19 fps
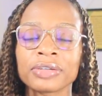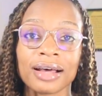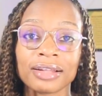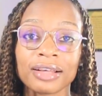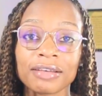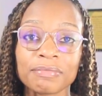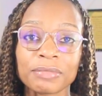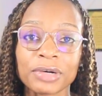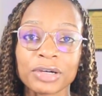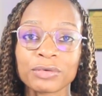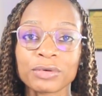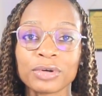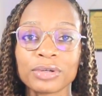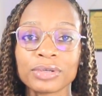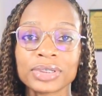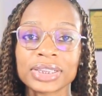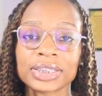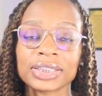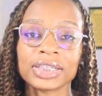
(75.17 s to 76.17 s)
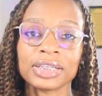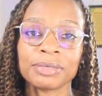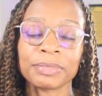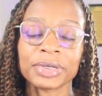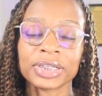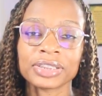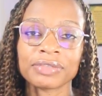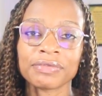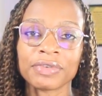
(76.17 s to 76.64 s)
I left my role as an
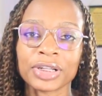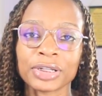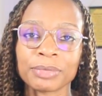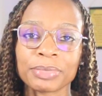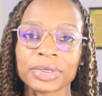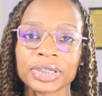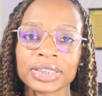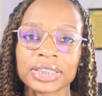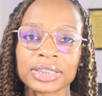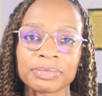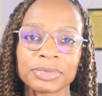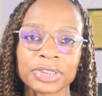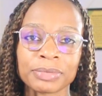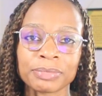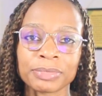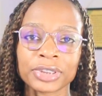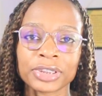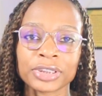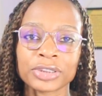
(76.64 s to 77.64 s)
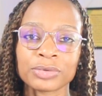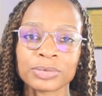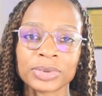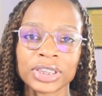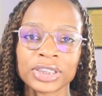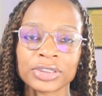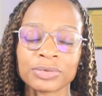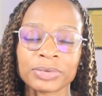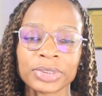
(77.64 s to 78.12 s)
email developer September
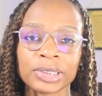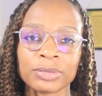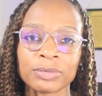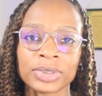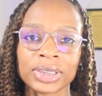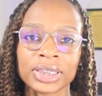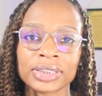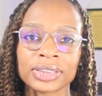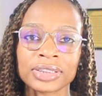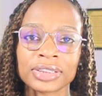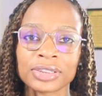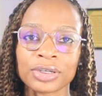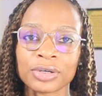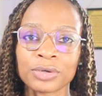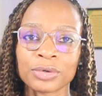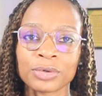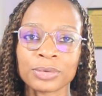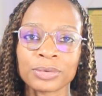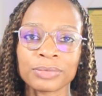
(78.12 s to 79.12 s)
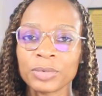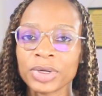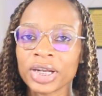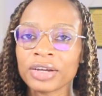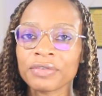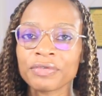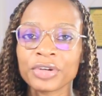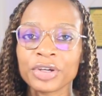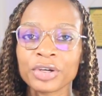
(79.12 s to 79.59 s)
2021. So
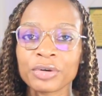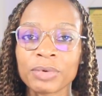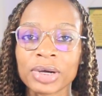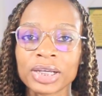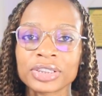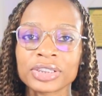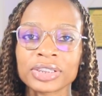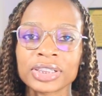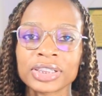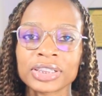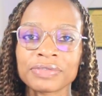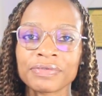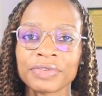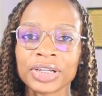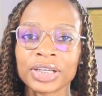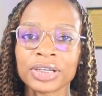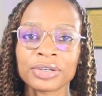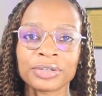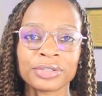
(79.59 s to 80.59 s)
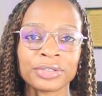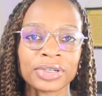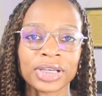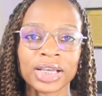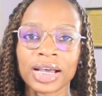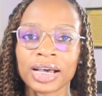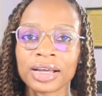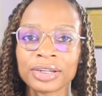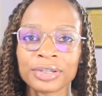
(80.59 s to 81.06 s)
whenever you're watching this video, you
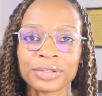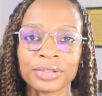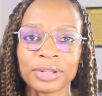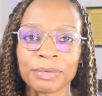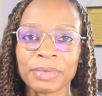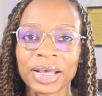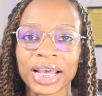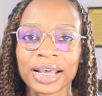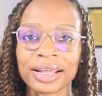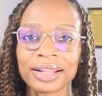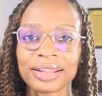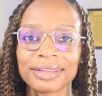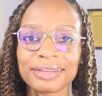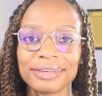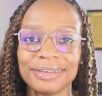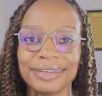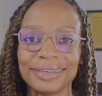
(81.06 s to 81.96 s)
can kind of do the math.